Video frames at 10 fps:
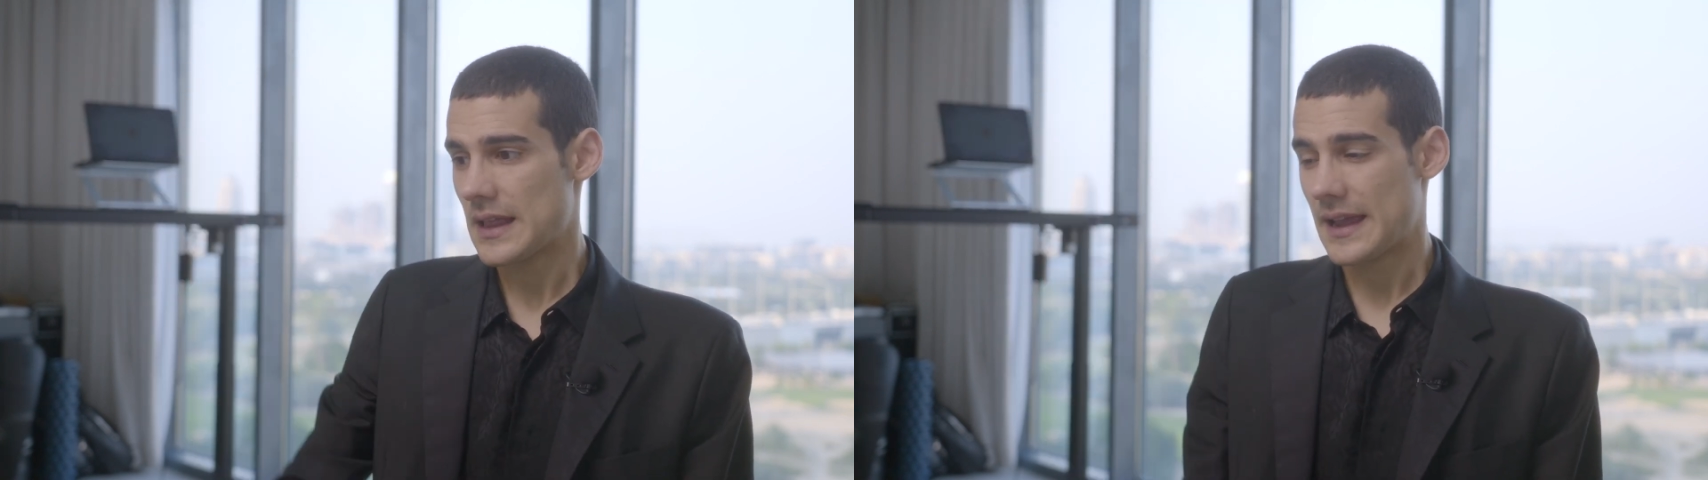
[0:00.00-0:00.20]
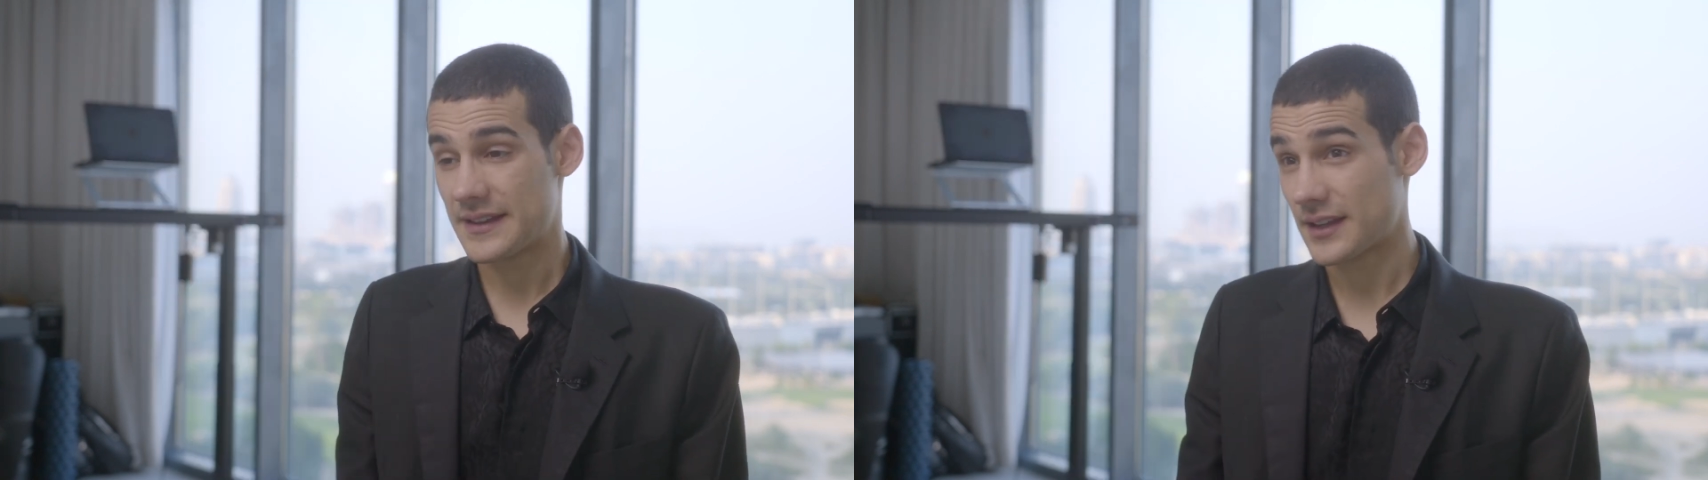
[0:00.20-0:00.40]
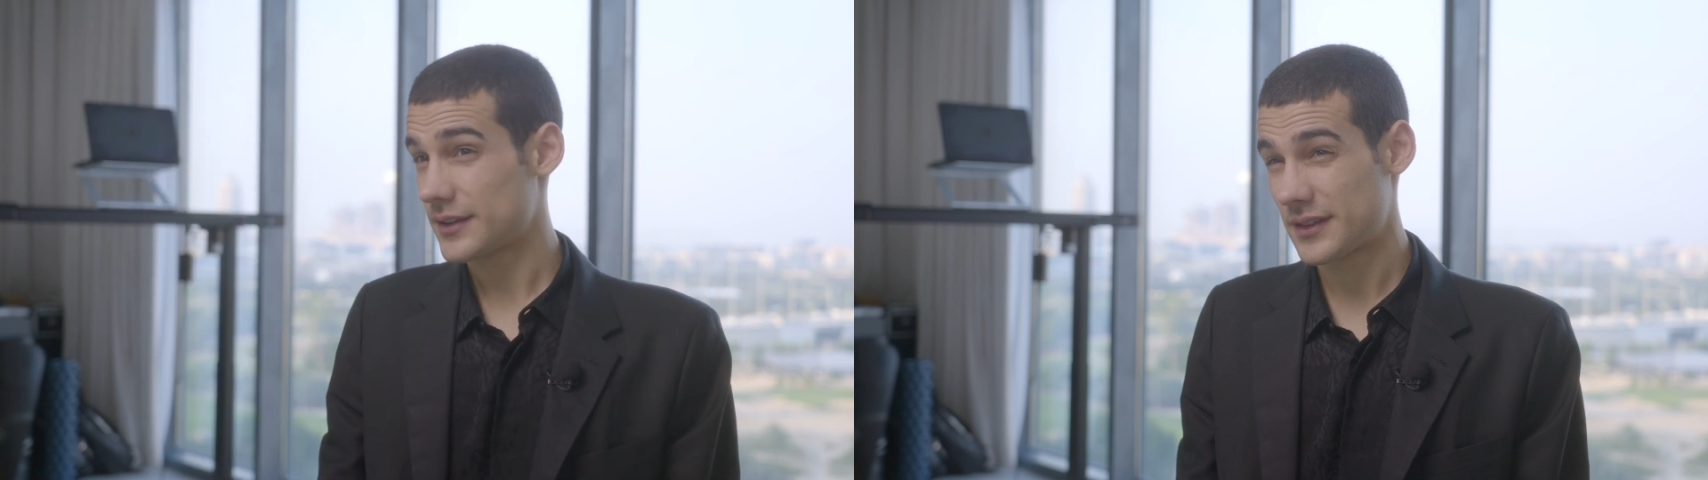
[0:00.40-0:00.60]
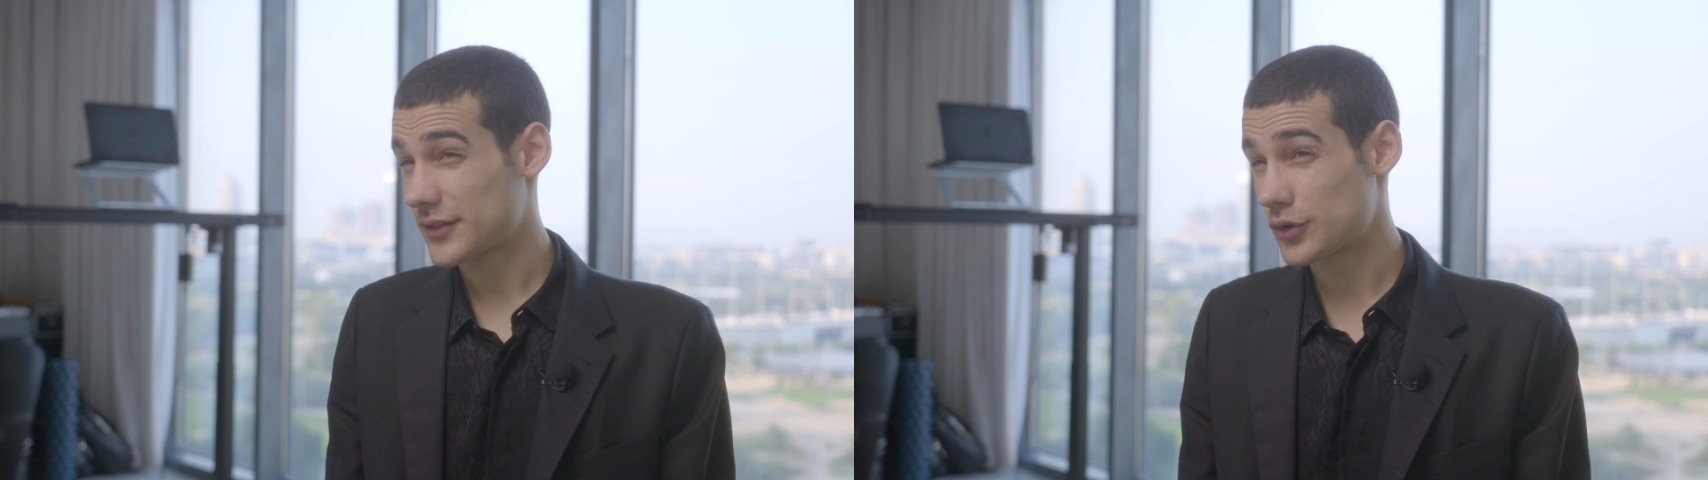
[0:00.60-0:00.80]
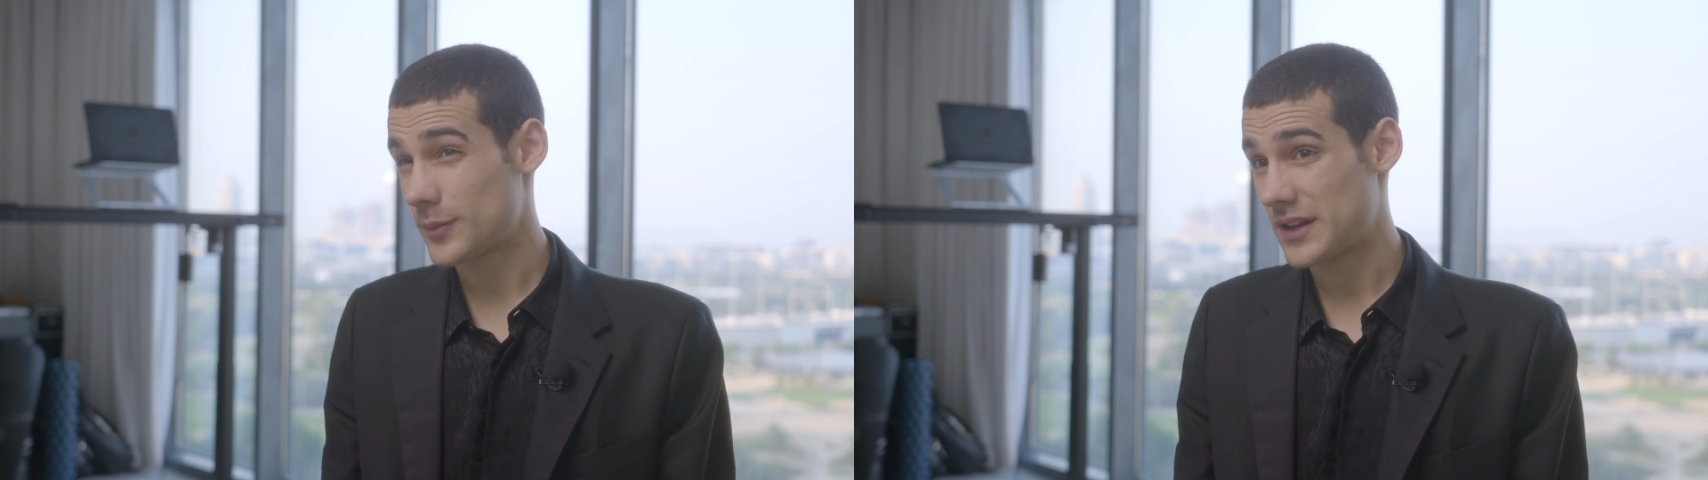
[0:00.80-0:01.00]
He
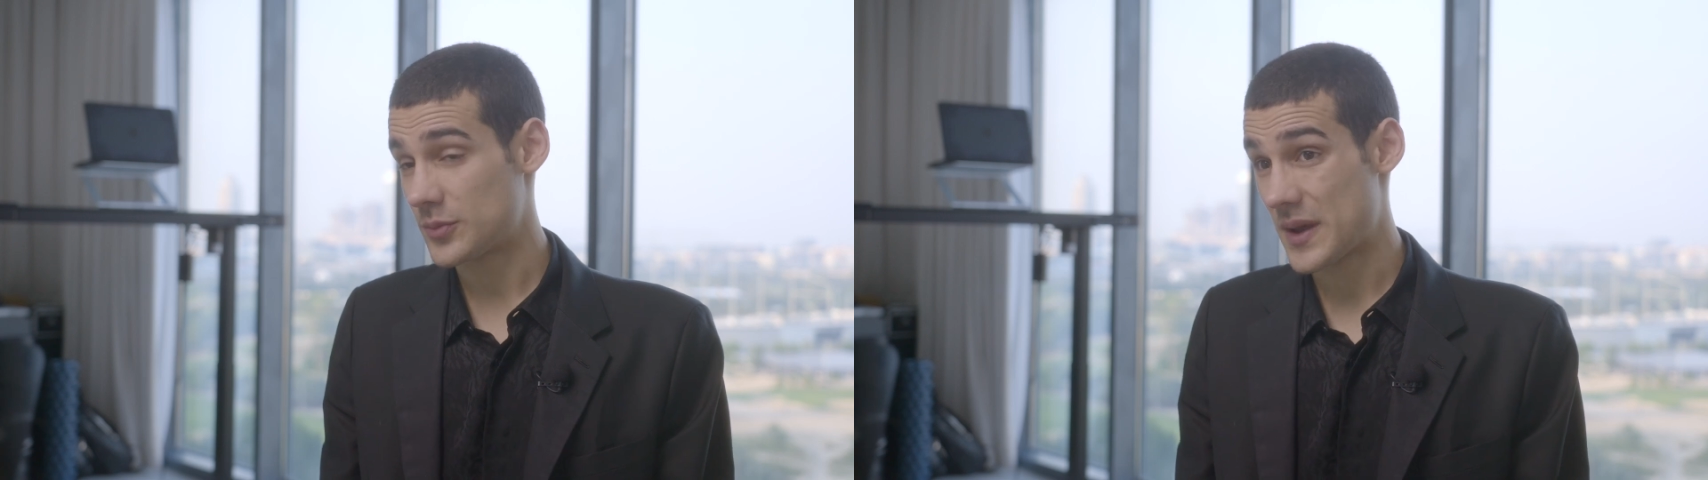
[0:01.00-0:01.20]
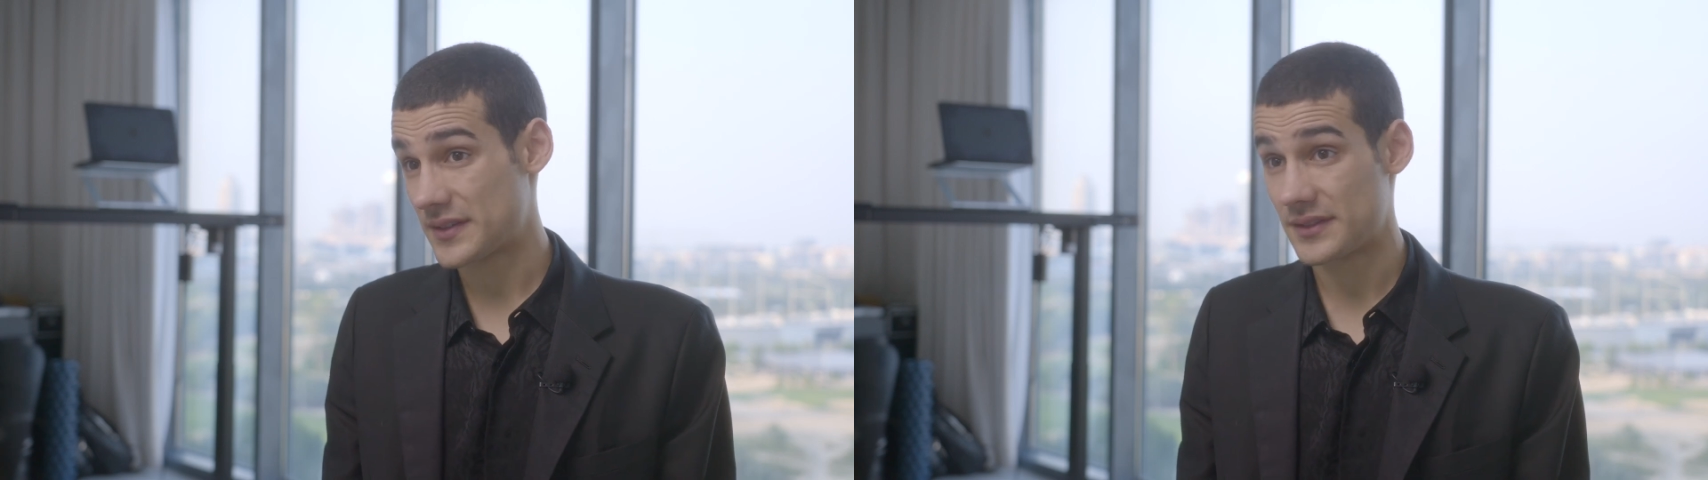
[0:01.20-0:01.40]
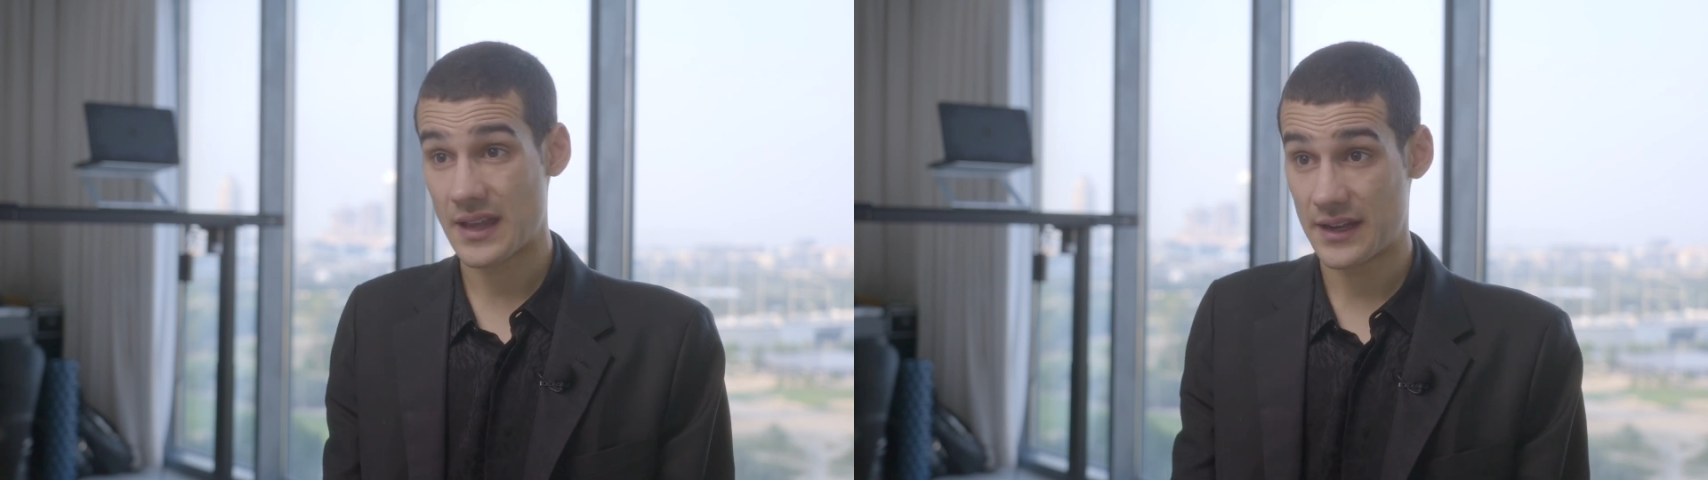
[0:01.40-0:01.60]
doesn't do many spaces now.